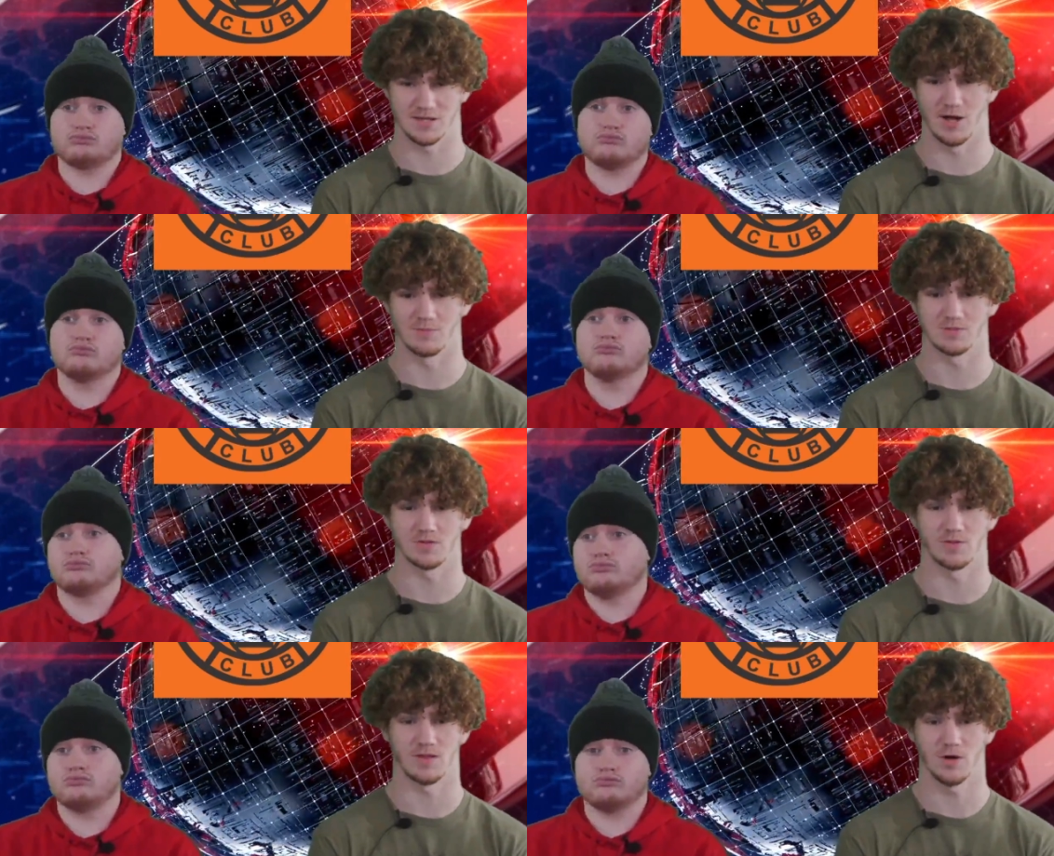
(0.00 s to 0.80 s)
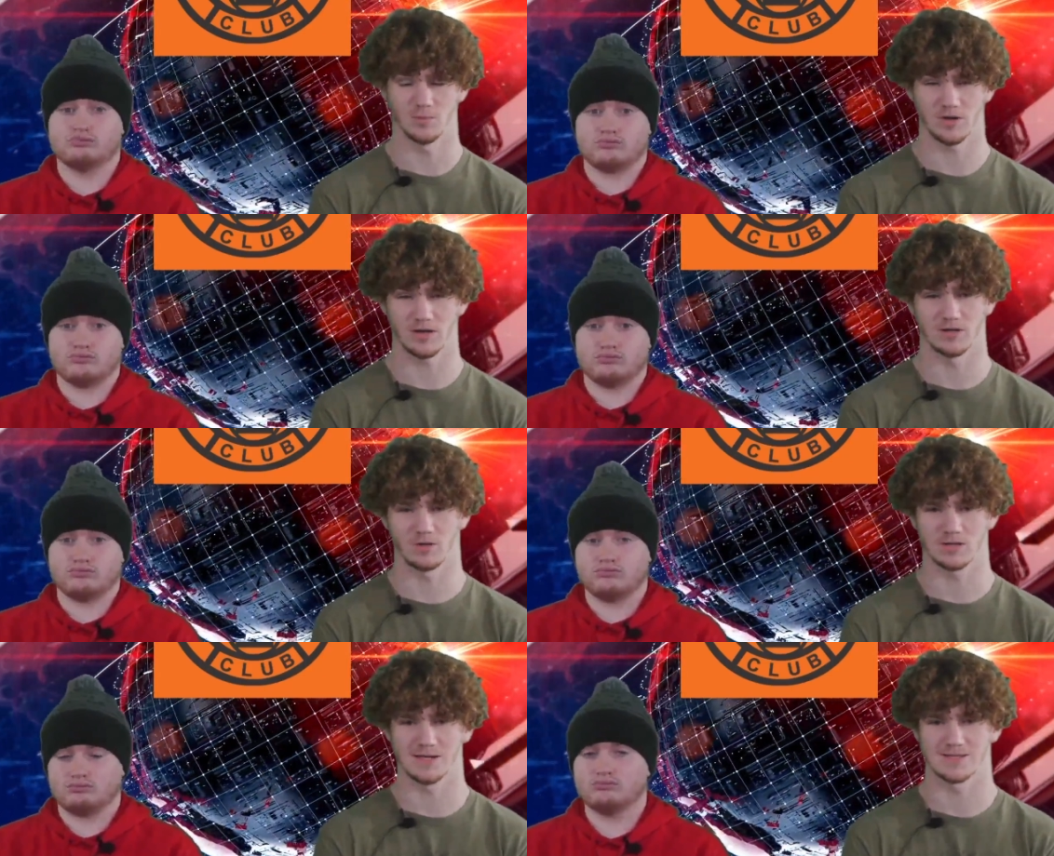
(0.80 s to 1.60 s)
Speaker 1: to help children with homework and
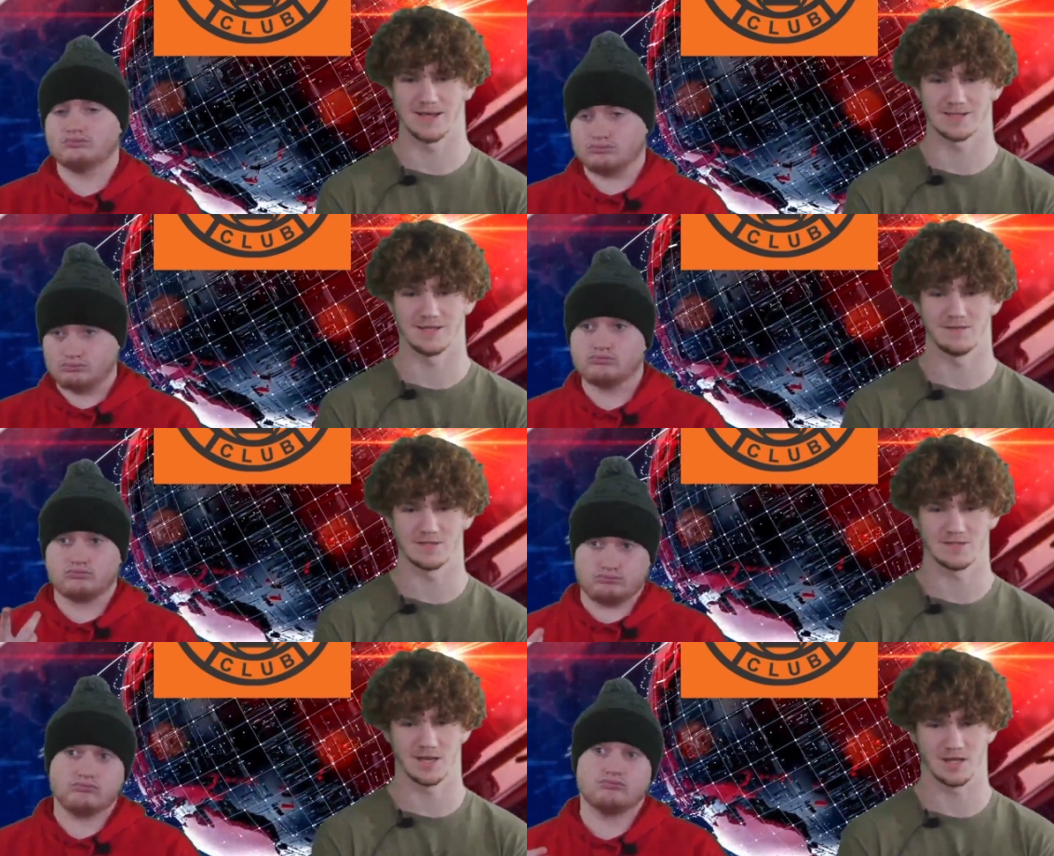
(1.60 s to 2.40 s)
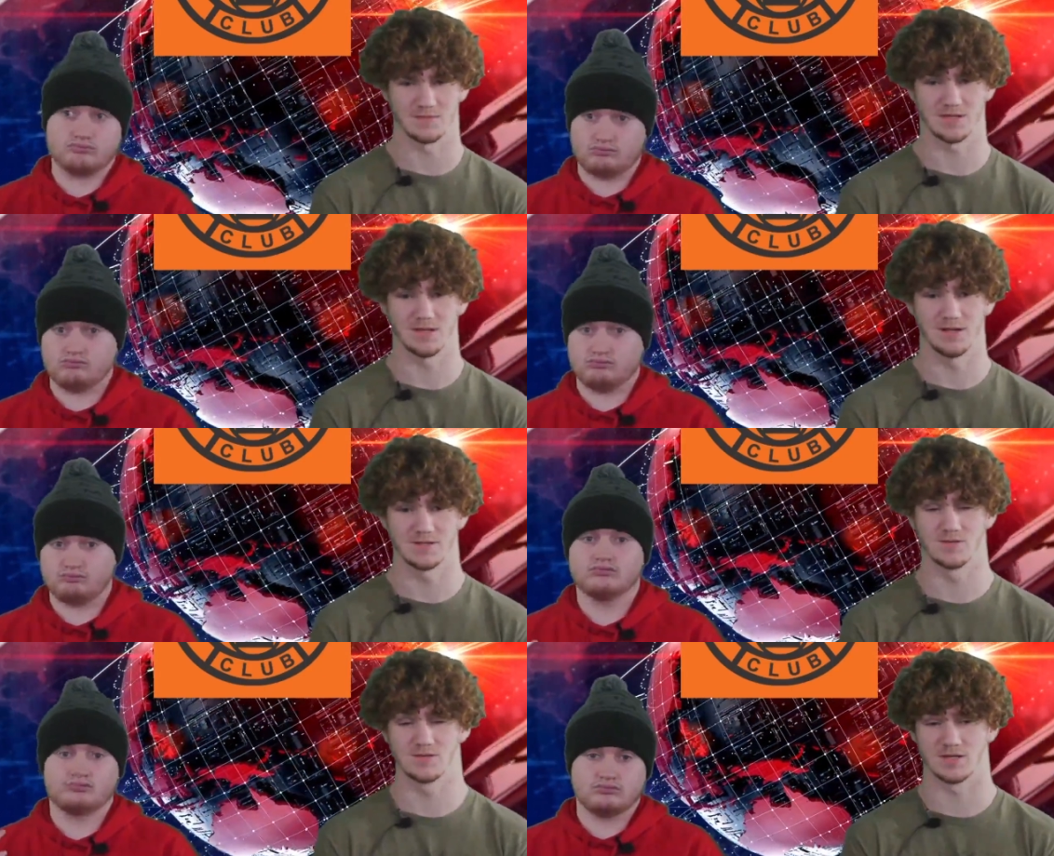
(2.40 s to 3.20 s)
organizing activities and games.
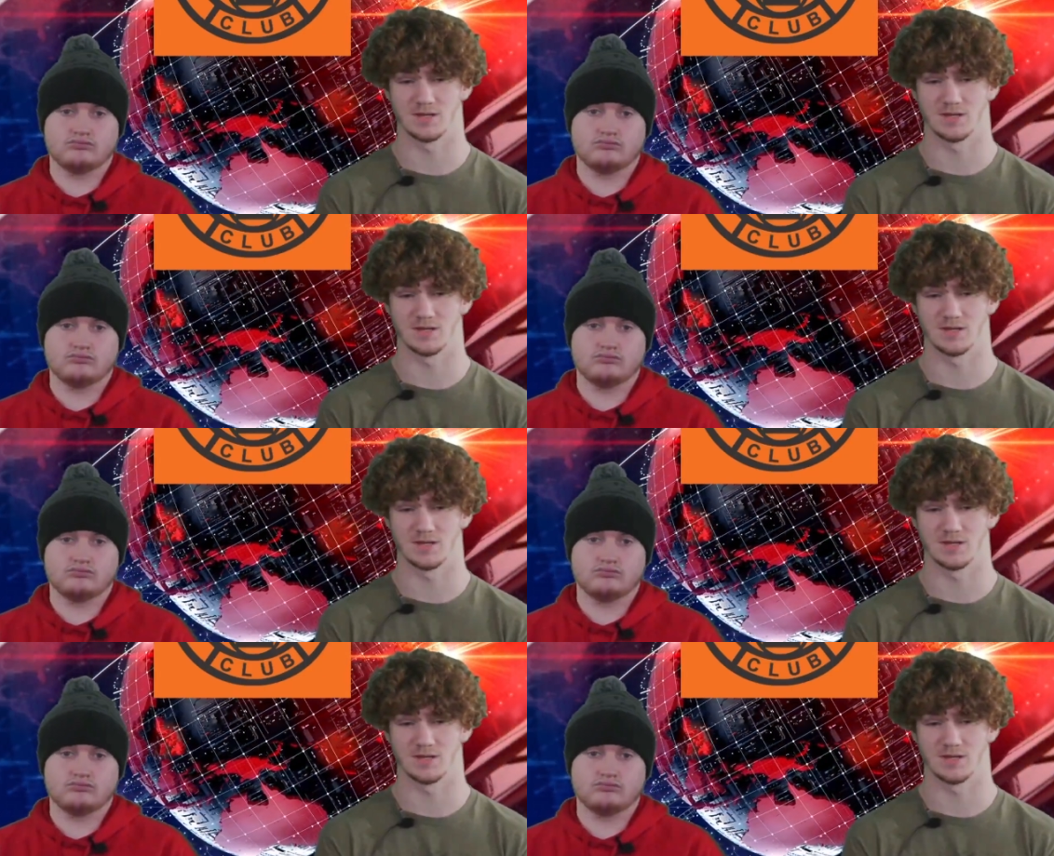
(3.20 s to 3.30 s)
Students can